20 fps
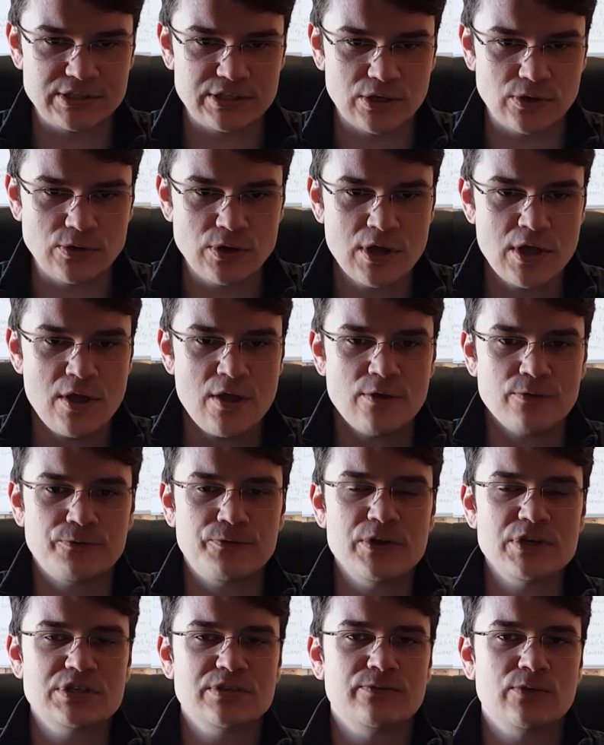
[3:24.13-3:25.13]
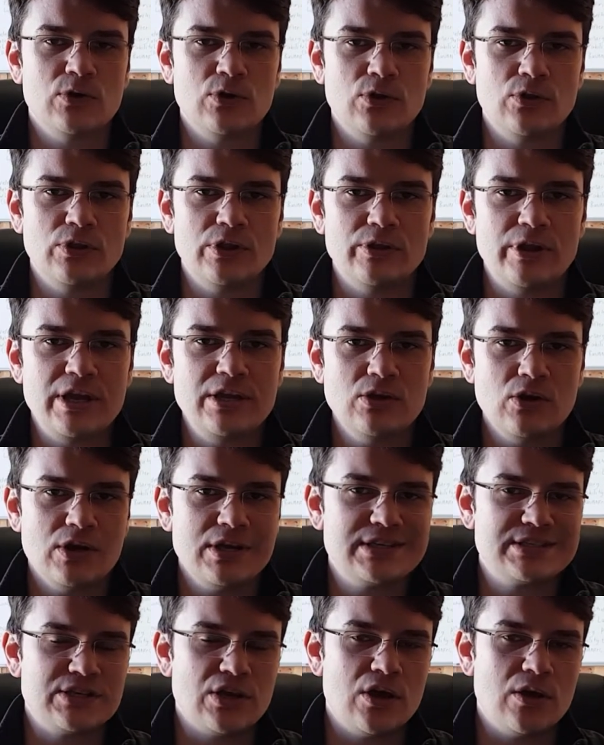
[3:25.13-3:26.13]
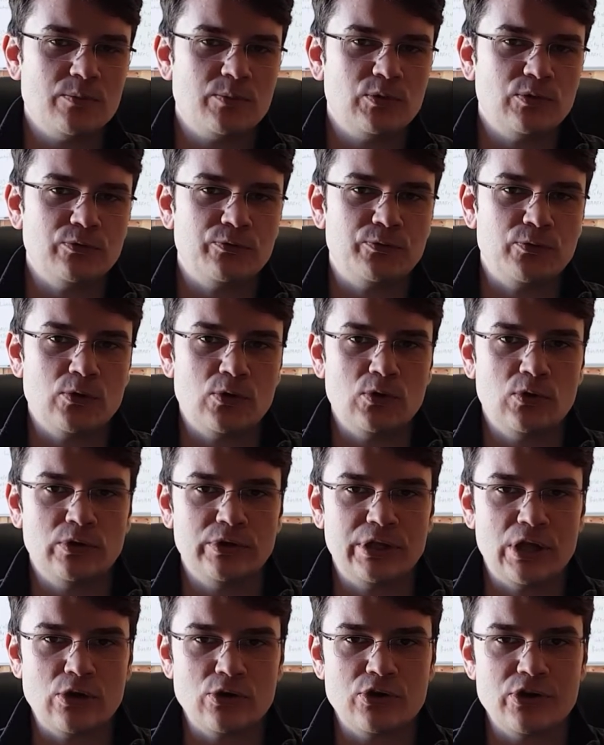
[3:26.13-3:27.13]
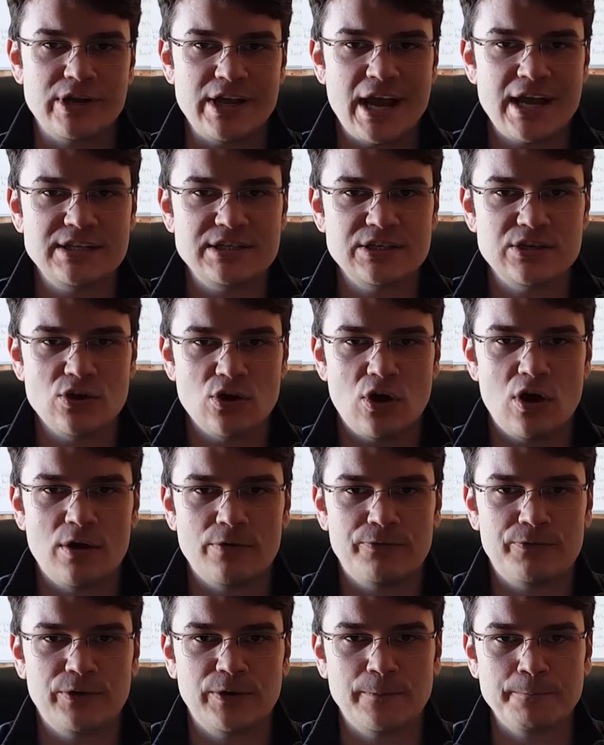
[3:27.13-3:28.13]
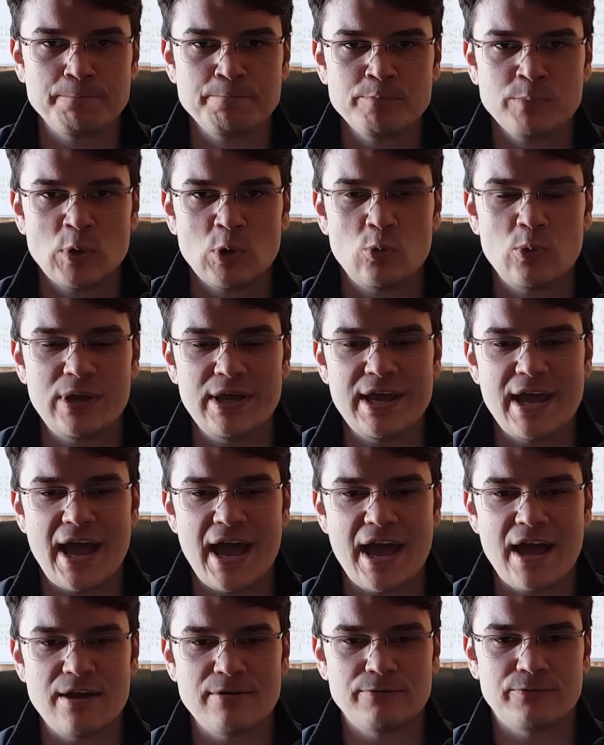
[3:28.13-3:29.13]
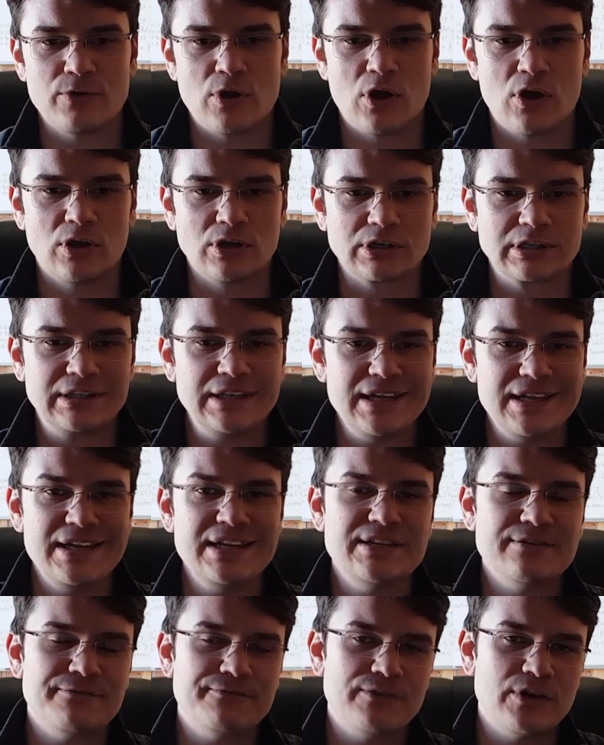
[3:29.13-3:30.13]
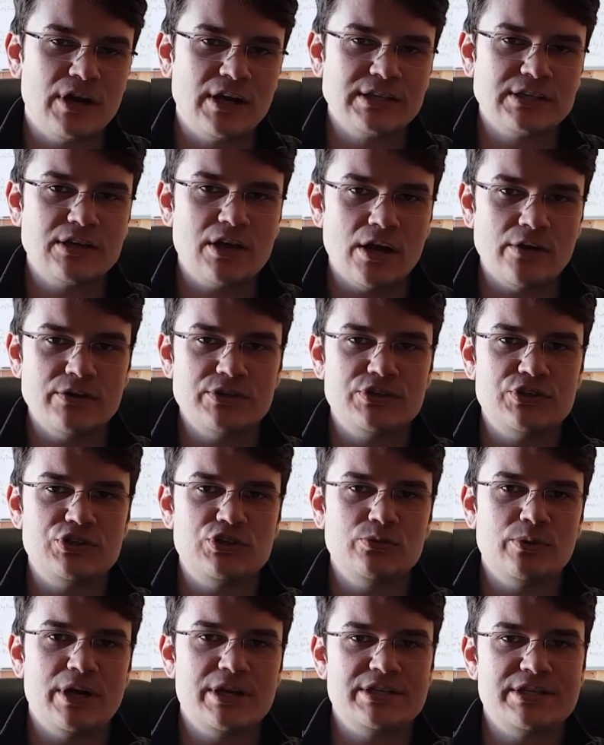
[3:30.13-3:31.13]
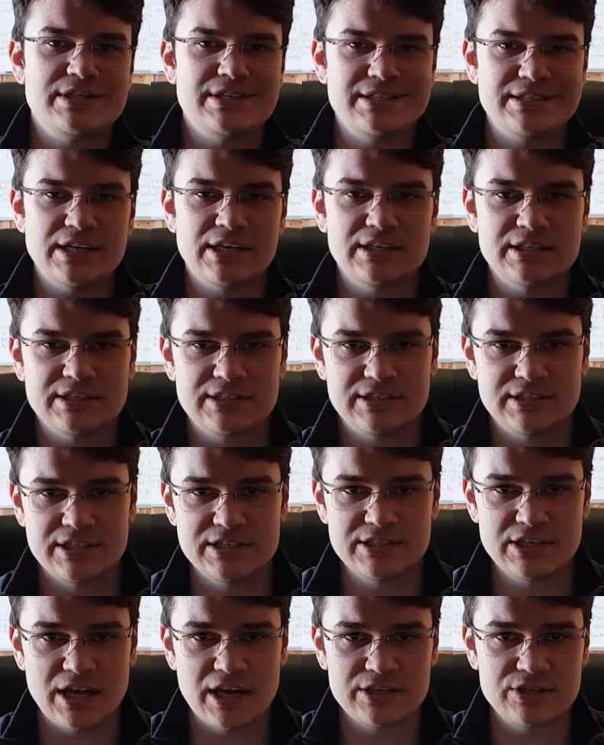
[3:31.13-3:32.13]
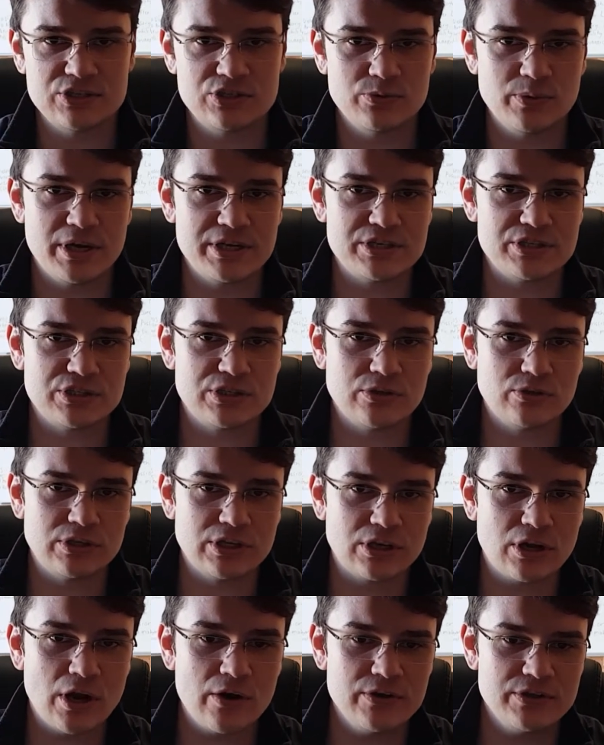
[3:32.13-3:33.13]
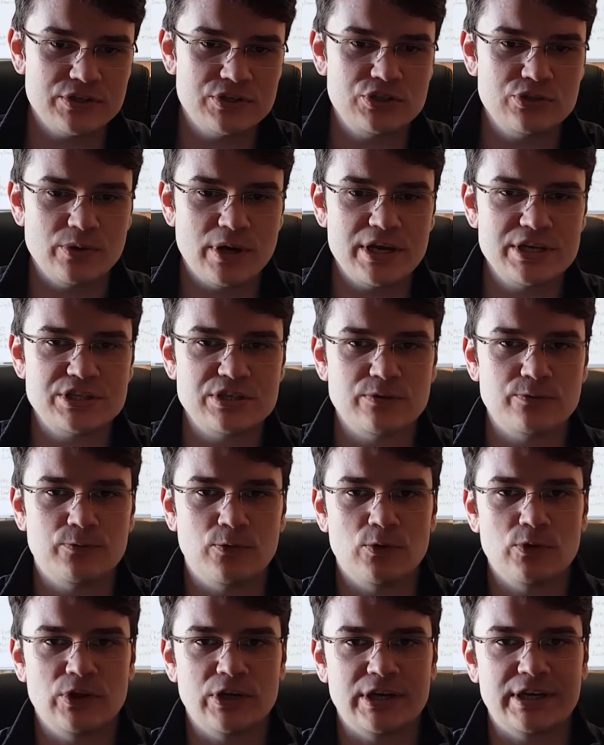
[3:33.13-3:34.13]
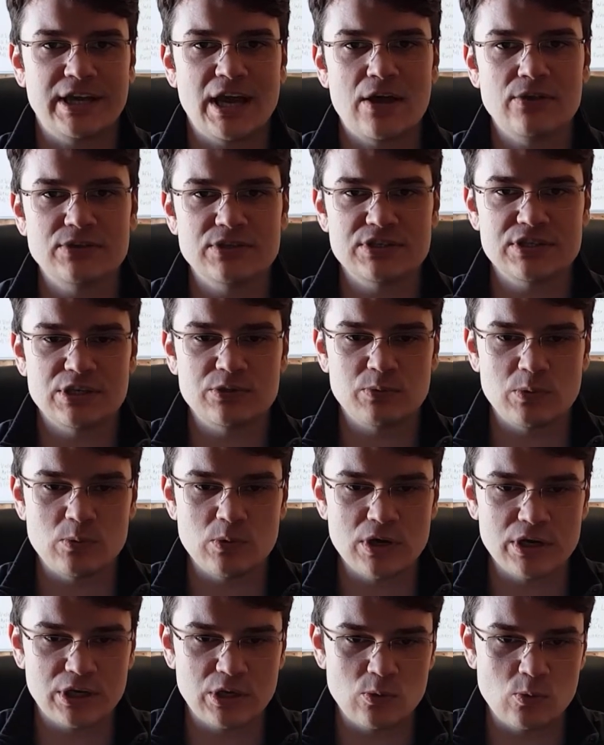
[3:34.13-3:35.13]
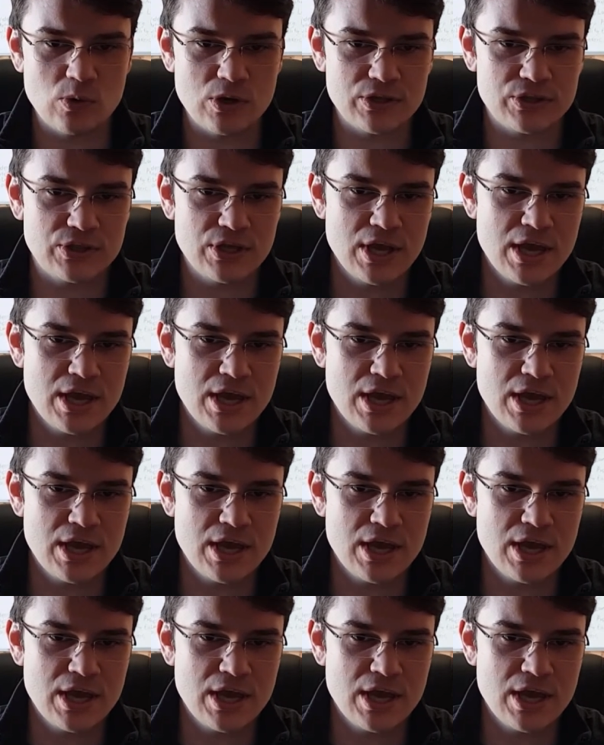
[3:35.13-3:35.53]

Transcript: So first of all, in our example for creating your offer, we have our clearly defined current situation and desired situation. So the current situation for the accountants that we're working with